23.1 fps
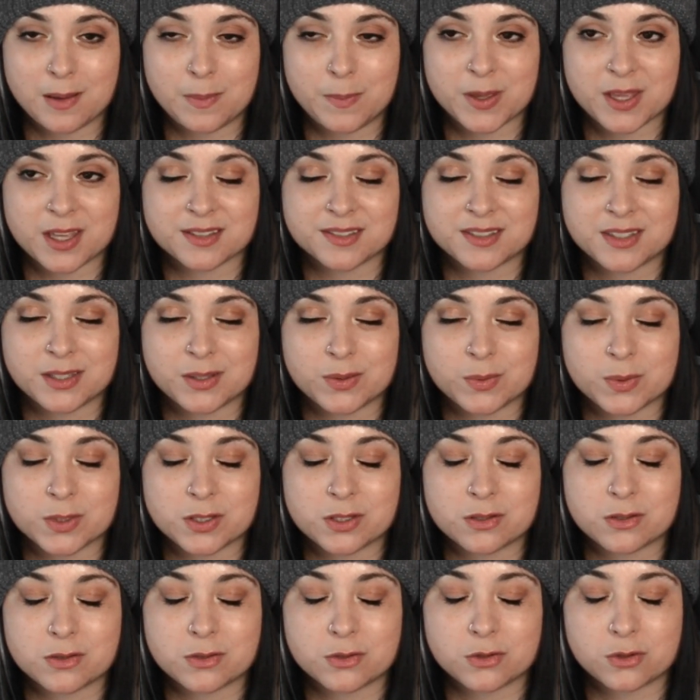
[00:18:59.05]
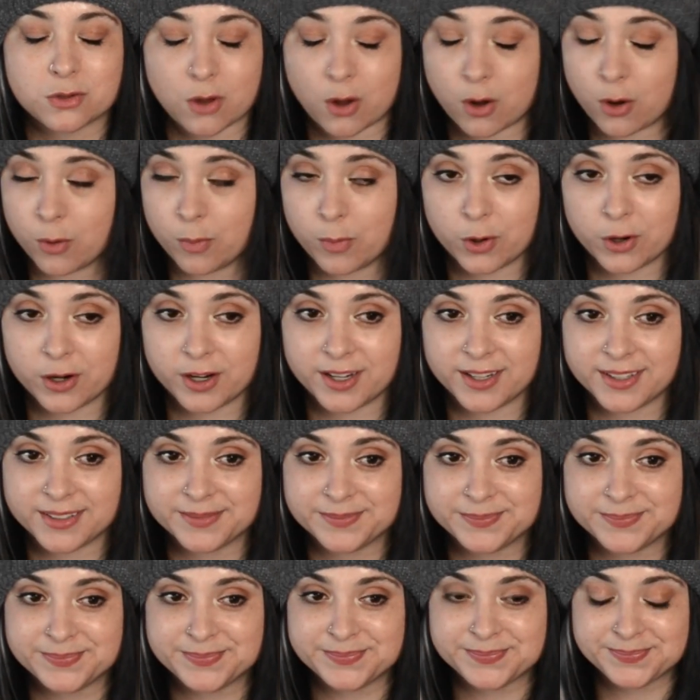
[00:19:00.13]
because he was so boring.
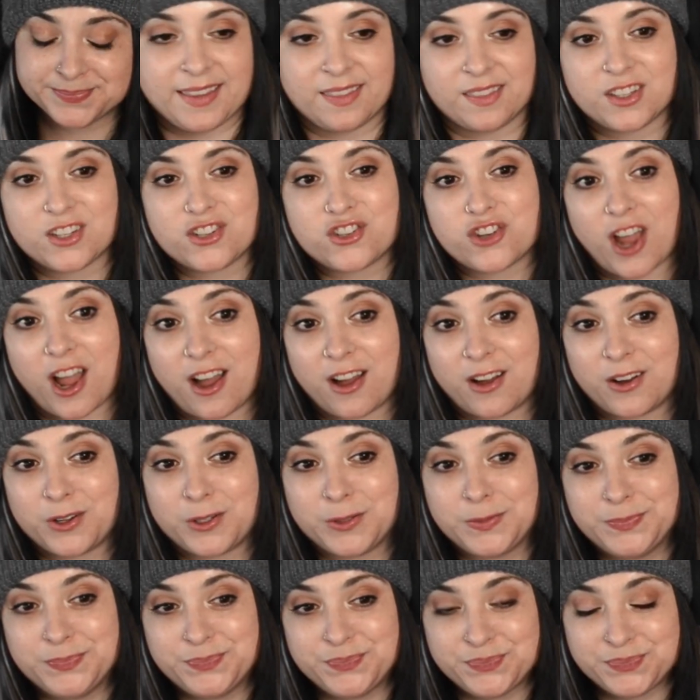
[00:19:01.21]
In the show,